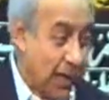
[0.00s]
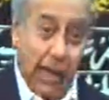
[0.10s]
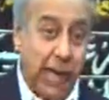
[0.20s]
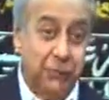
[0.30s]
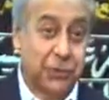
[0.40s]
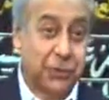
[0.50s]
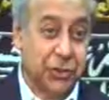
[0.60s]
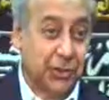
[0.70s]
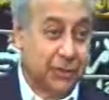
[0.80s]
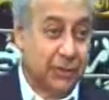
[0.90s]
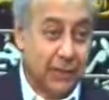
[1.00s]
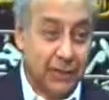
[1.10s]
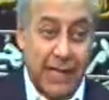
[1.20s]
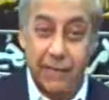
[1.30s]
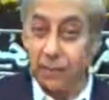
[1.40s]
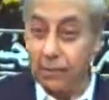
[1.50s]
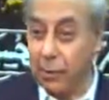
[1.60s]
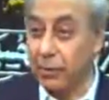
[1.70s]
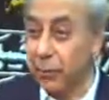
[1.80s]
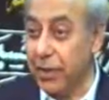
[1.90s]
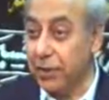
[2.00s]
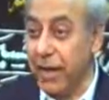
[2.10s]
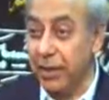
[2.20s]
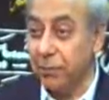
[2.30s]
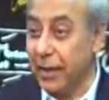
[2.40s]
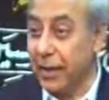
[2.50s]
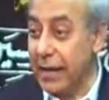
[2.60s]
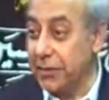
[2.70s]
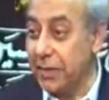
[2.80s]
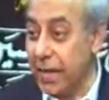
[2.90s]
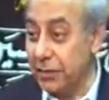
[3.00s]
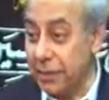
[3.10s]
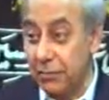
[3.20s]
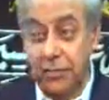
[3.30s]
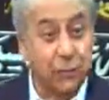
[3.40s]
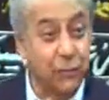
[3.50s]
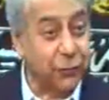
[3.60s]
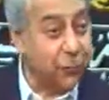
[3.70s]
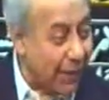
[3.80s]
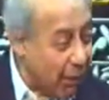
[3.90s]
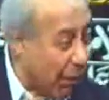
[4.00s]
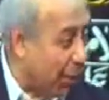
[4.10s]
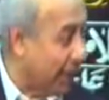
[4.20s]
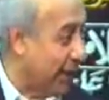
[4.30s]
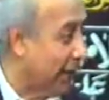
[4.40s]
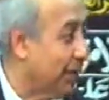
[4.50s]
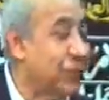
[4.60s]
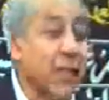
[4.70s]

I appreciate that on 29th May 1997, some of you may not have been here.